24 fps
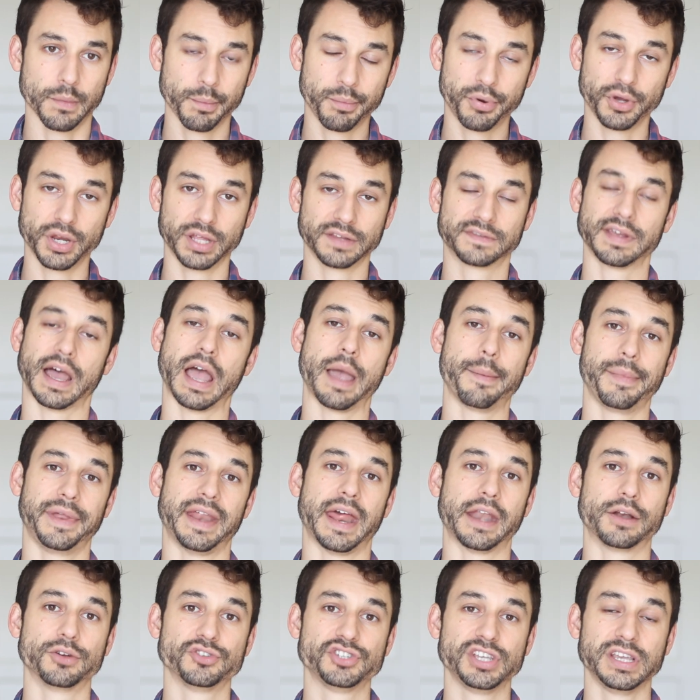putting time and
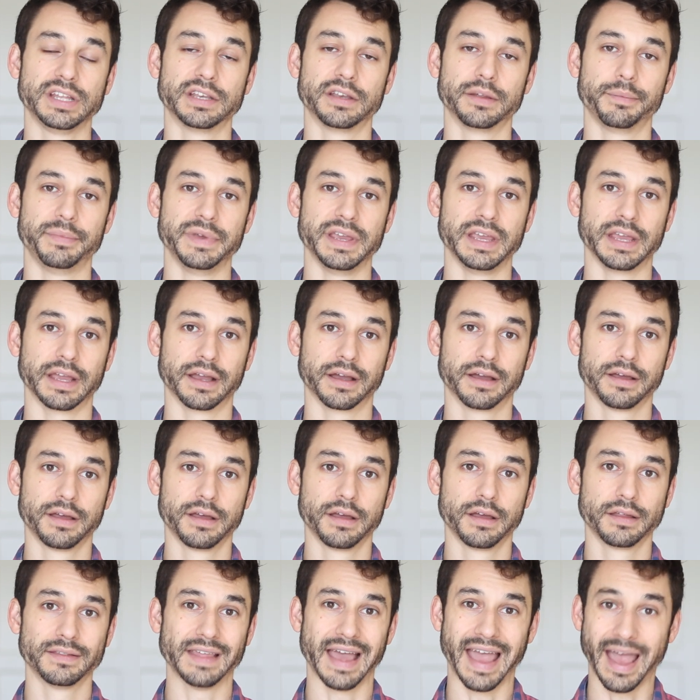energy into being
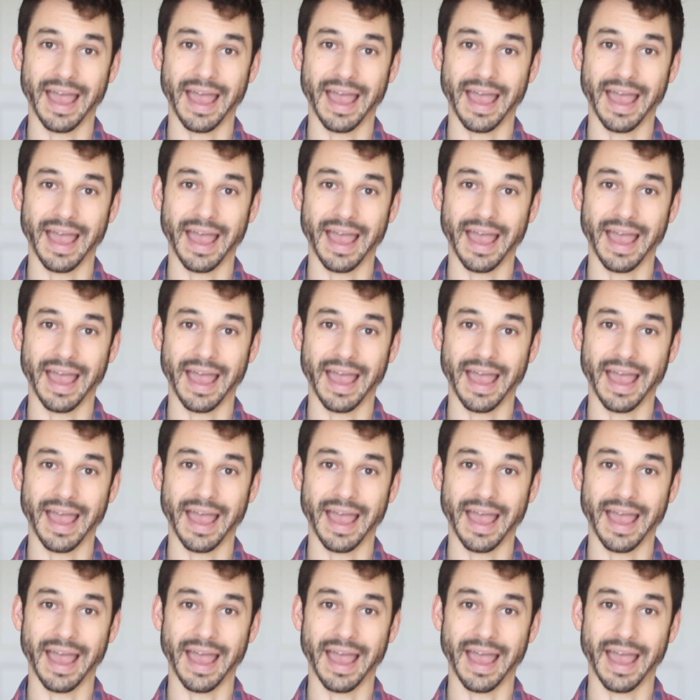the